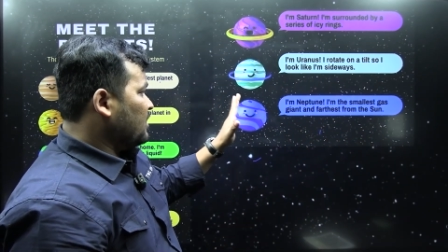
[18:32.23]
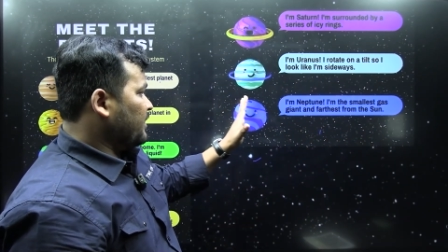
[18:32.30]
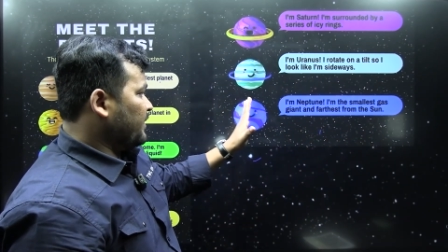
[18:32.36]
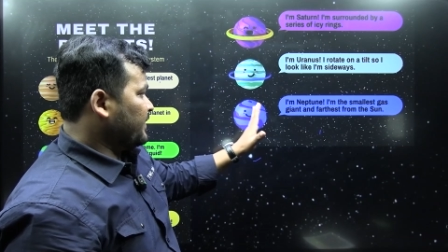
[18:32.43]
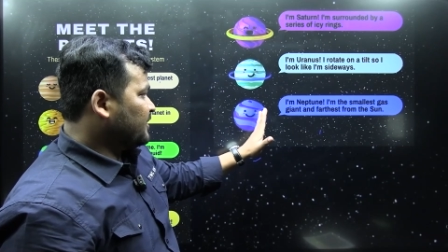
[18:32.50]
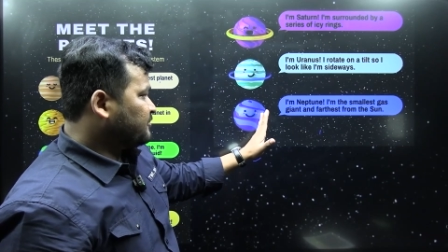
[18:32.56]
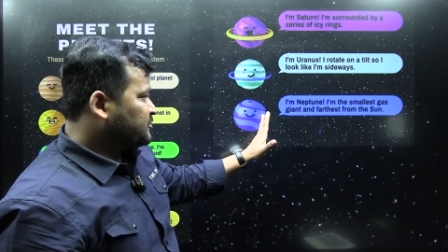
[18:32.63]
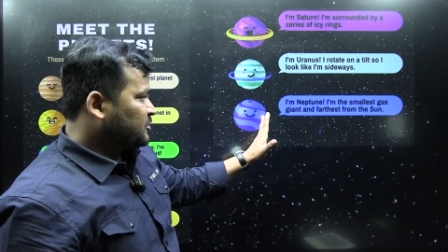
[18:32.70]

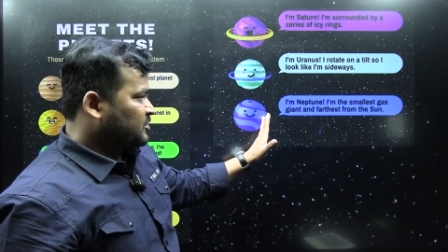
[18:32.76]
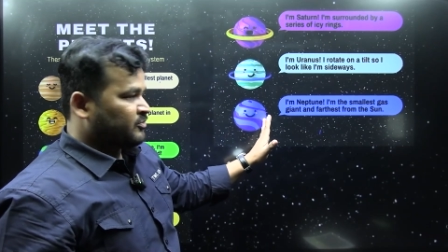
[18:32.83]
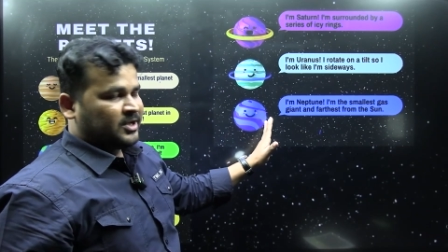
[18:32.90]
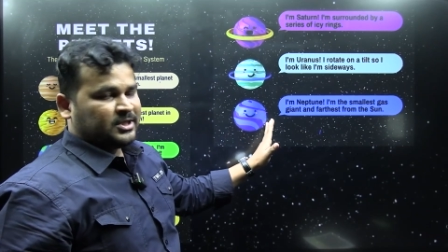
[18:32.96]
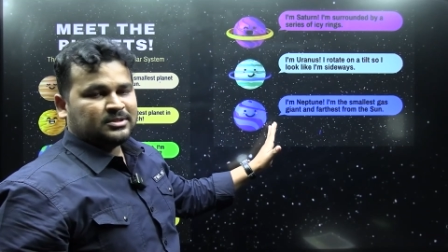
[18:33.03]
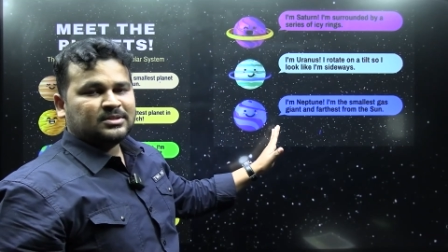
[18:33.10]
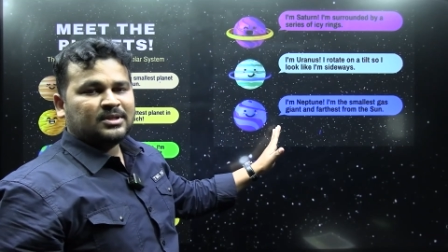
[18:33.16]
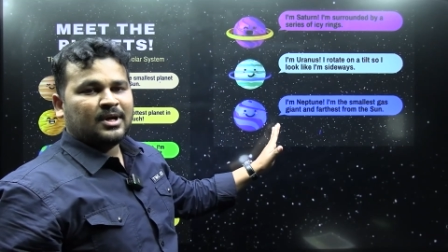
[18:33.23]
Neptune
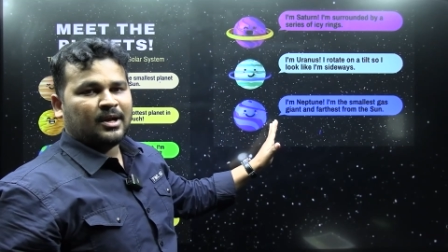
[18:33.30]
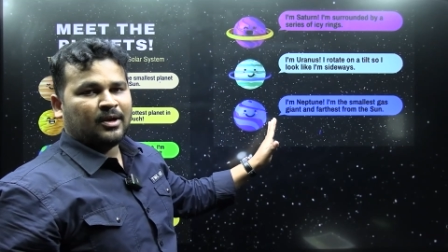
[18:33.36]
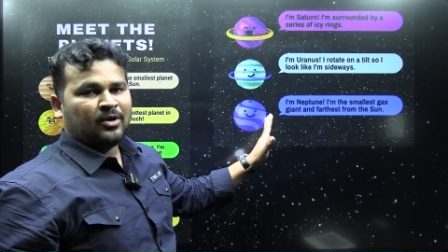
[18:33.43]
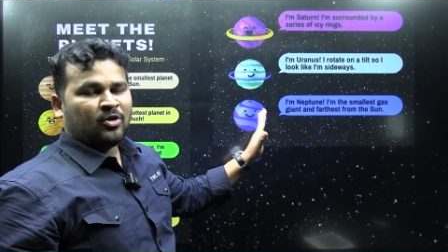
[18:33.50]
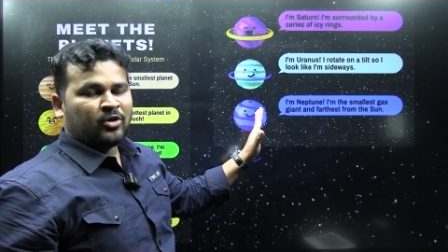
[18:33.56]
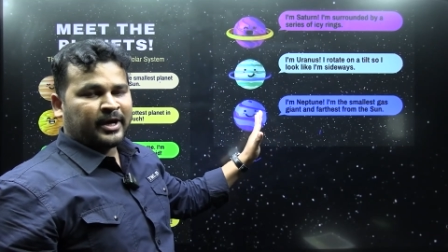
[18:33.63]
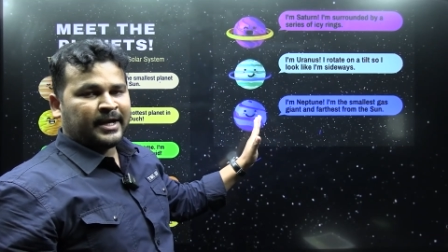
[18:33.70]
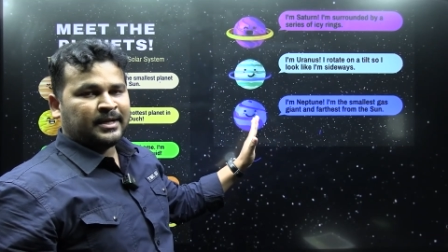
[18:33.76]
was
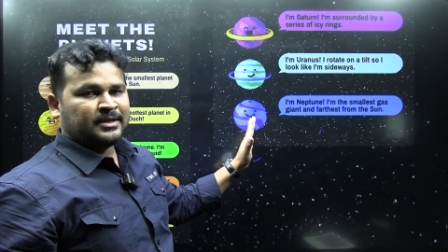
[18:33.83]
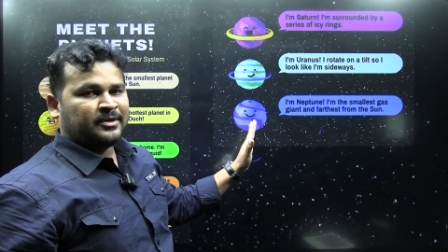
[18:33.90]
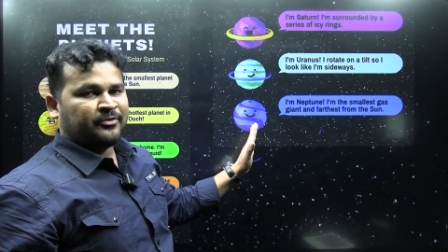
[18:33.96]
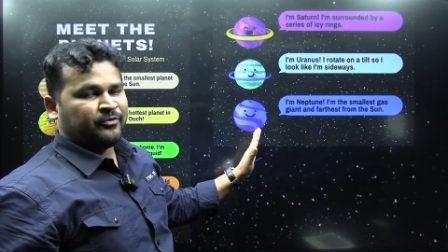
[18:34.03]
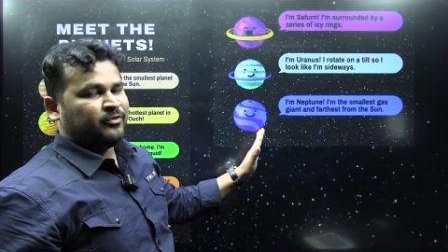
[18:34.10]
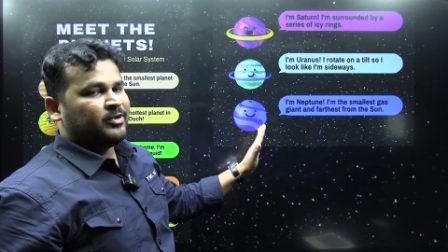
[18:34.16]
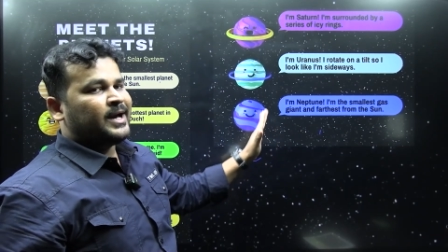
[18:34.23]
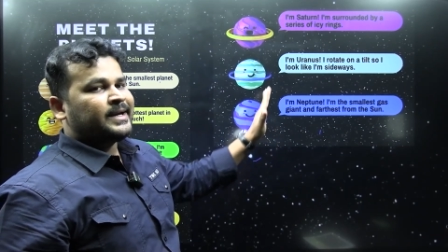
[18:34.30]
located
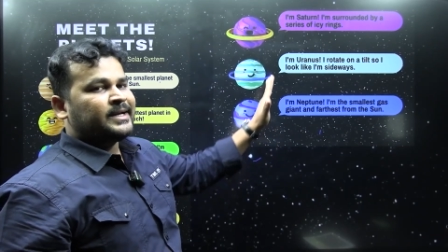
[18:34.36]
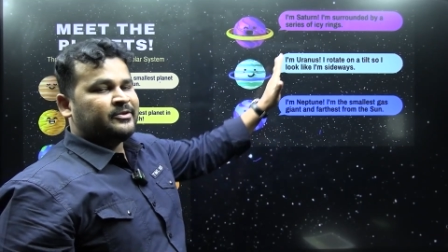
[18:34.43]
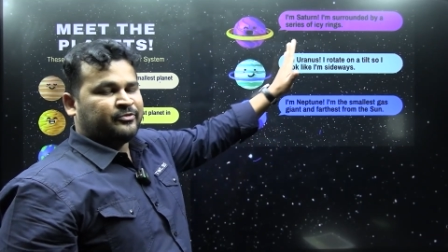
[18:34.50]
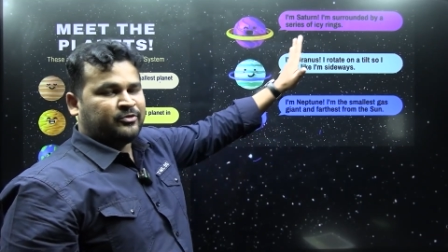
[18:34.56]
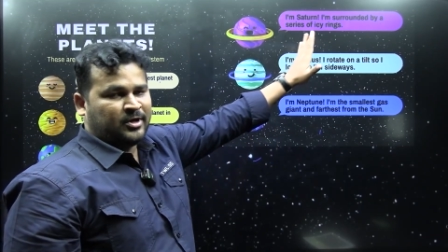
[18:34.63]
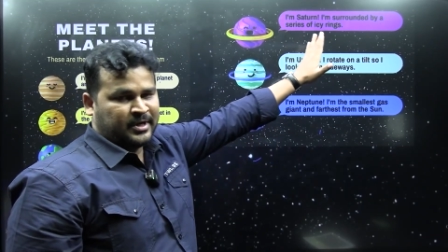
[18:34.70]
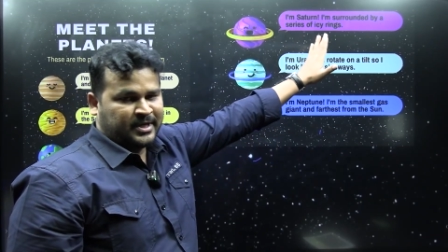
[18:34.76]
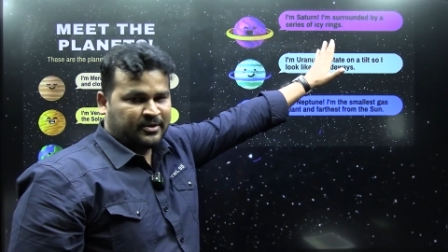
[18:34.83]
very
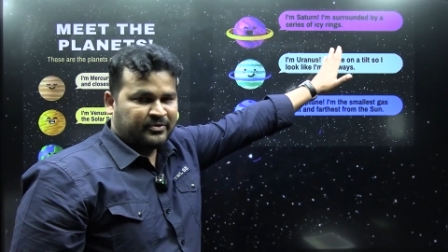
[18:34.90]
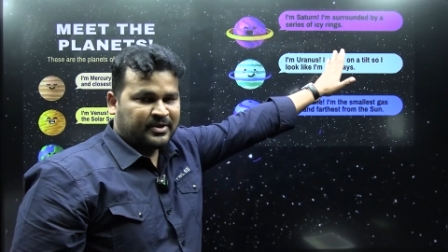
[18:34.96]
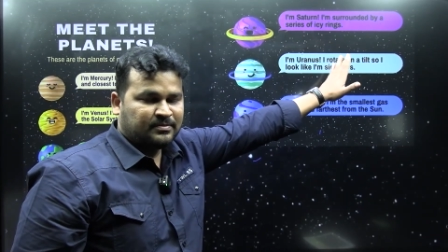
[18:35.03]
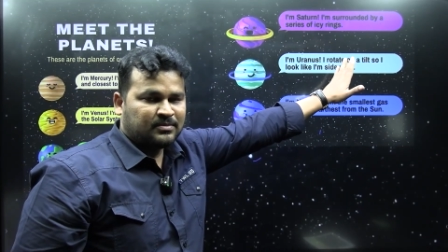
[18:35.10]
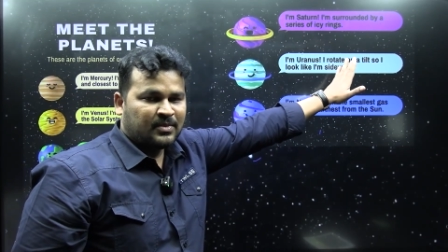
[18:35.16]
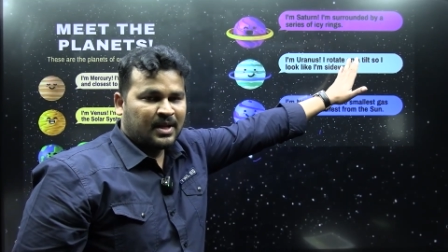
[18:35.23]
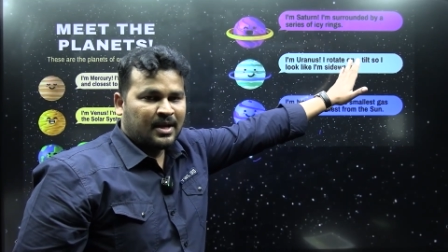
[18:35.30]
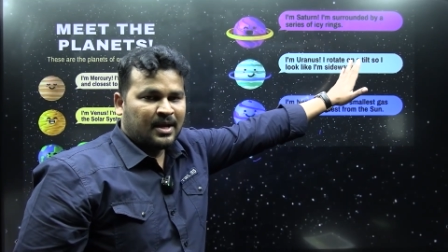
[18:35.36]
far away
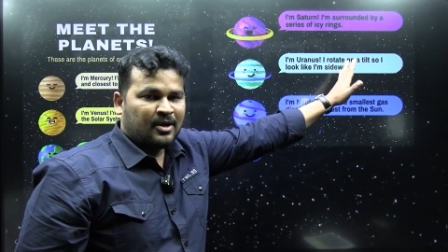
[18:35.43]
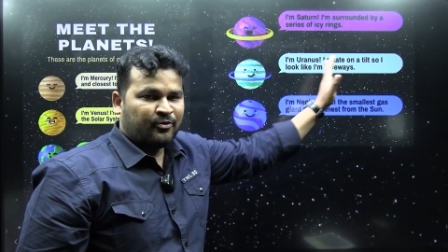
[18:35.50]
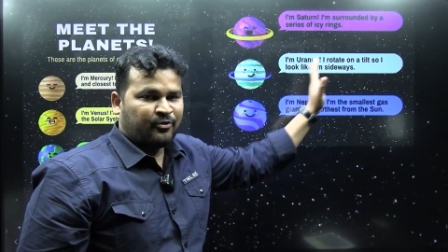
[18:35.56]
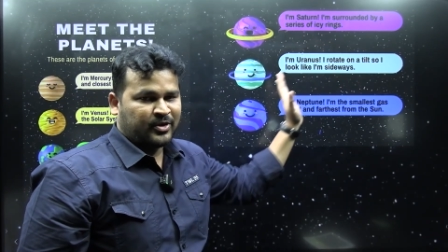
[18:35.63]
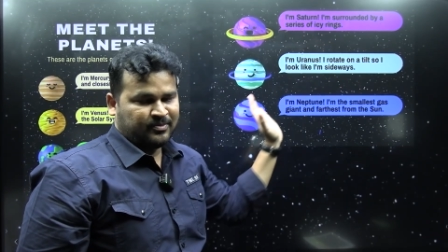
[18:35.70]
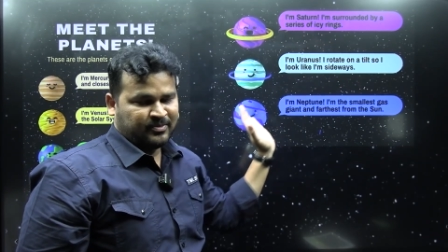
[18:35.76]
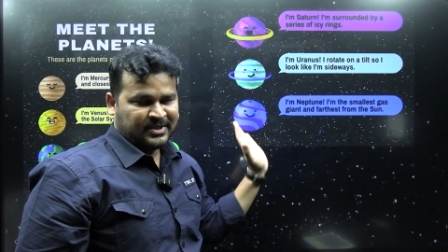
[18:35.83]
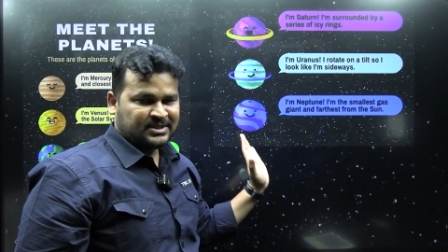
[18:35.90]

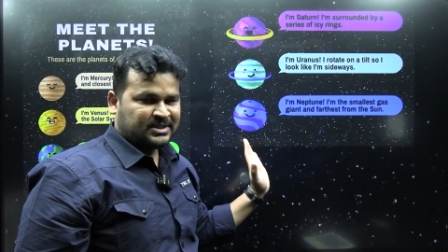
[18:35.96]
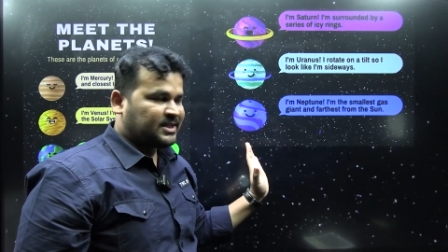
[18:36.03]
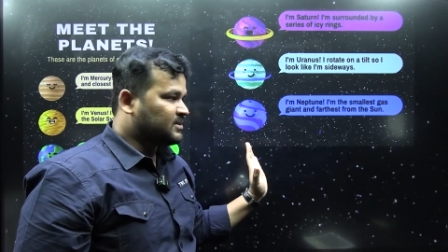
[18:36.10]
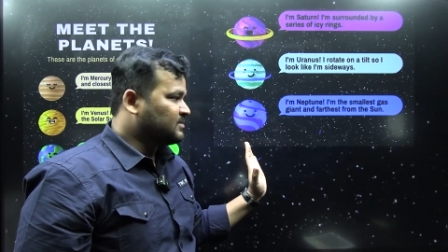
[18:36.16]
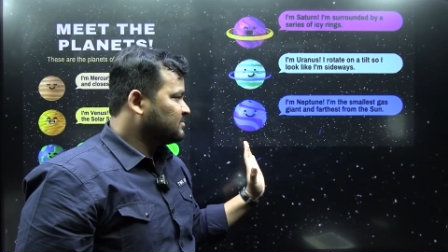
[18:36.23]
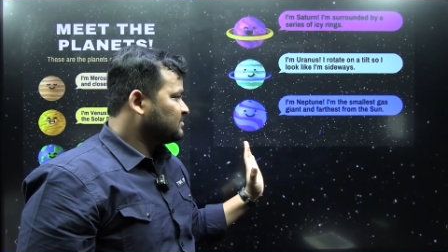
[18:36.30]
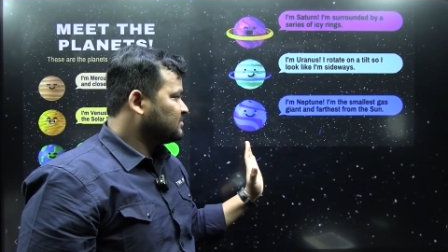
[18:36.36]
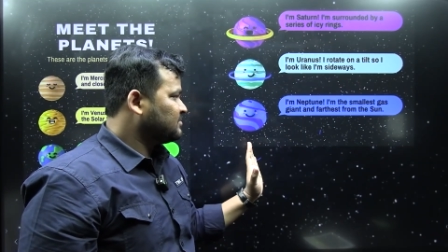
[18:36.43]
from the
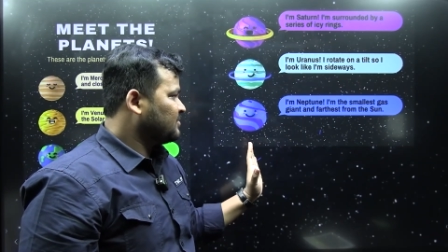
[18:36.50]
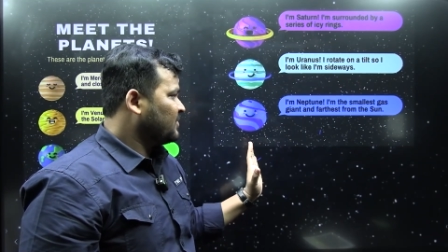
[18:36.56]
Sun.